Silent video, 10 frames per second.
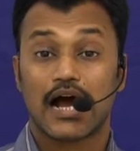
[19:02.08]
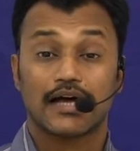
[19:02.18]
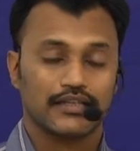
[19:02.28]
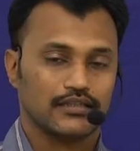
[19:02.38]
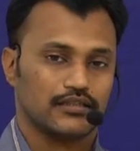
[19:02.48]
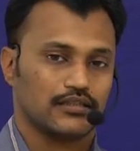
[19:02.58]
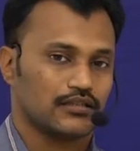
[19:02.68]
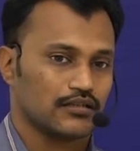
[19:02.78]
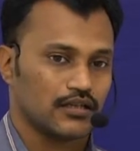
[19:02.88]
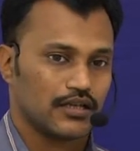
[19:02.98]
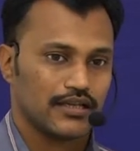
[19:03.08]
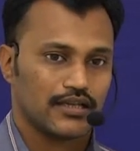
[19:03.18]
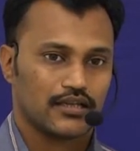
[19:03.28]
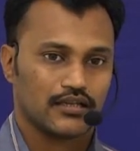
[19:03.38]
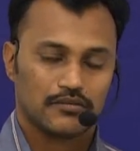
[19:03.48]
Anand
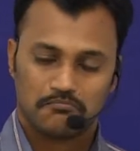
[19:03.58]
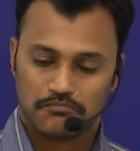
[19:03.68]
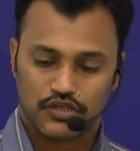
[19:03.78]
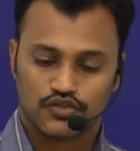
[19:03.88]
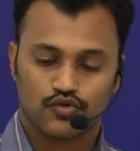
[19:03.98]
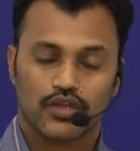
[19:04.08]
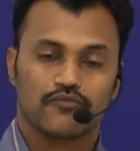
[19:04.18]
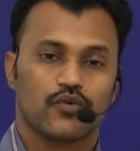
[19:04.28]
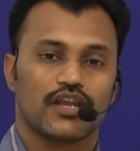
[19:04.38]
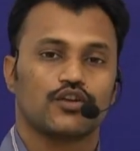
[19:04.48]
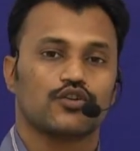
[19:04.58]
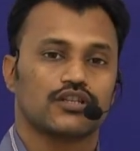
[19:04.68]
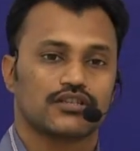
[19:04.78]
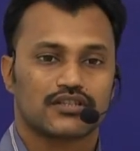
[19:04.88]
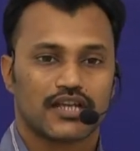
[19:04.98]
is doing very good
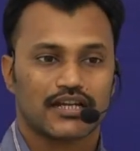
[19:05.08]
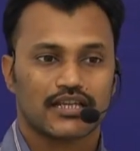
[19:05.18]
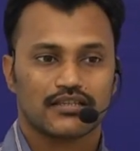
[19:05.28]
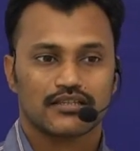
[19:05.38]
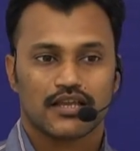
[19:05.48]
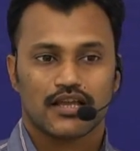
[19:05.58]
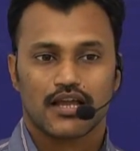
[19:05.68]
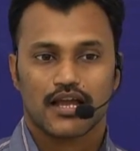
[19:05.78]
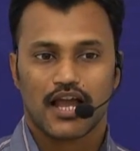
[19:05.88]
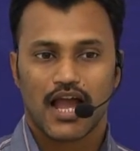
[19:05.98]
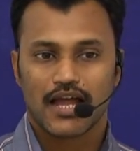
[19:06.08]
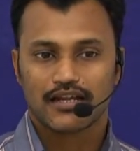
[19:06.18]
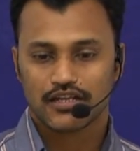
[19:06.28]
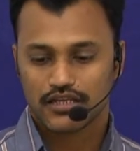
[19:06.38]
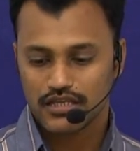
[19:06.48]
in studies,
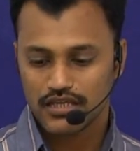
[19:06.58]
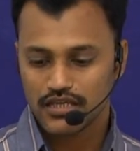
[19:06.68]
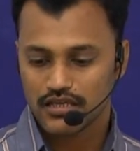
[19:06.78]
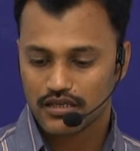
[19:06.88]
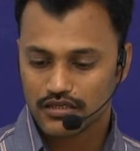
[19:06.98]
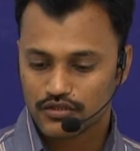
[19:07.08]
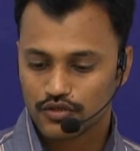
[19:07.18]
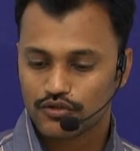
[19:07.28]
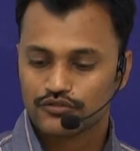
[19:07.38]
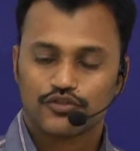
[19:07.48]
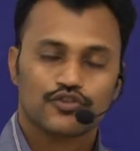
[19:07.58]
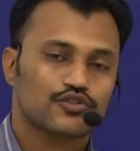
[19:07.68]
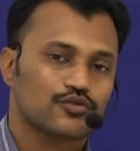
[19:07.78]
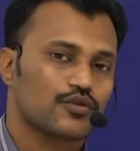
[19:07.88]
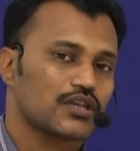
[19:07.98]
and he is also
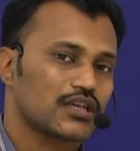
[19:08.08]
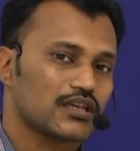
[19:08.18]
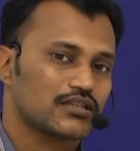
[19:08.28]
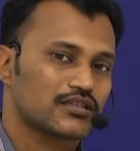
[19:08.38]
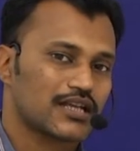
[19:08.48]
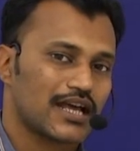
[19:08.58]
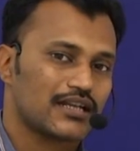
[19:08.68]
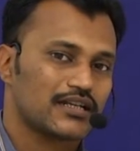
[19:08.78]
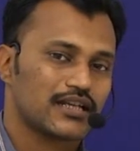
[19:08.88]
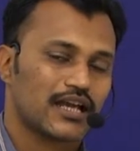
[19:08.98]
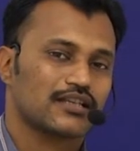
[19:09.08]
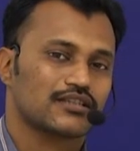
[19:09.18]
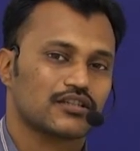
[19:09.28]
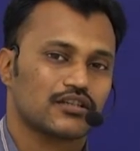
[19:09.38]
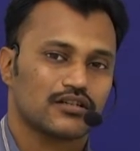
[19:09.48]
showing his talent as
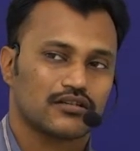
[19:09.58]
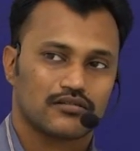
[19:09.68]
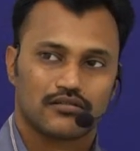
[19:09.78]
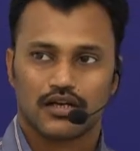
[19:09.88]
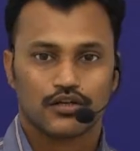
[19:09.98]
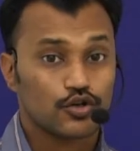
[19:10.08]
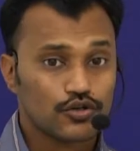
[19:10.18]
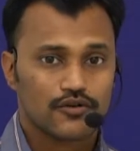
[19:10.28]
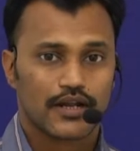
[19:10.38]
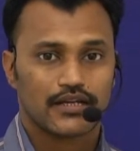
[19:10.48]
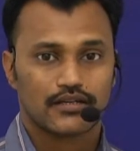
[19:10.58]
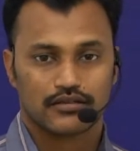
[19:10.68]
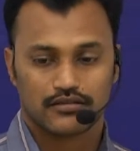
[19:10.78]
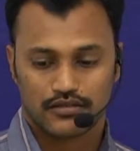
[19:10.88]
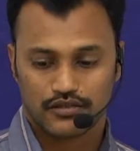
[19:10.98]
a good writer.
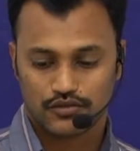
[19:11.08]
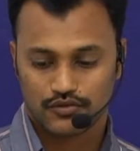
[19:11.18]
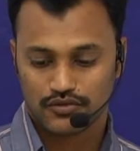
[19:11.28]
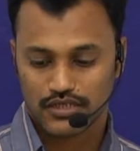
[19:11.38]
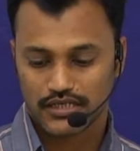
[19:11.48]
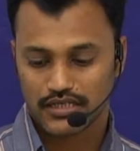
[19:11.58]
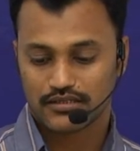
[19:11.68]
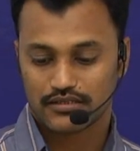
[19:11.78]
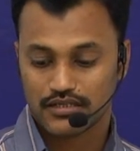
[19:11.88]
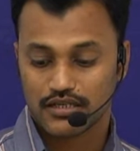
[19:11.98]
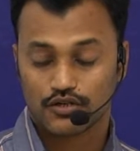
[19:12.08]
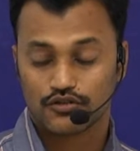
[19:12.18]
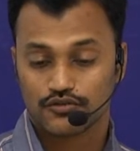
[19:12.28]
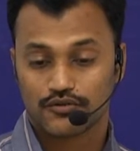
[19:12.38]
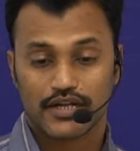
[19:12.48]
He shows that yes, he can
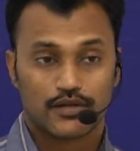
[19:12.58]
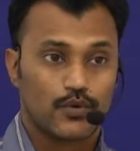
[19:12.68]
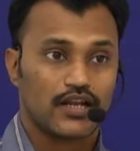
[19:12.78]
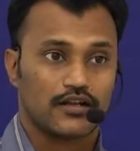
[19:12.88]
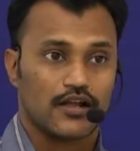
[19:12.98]
also write well.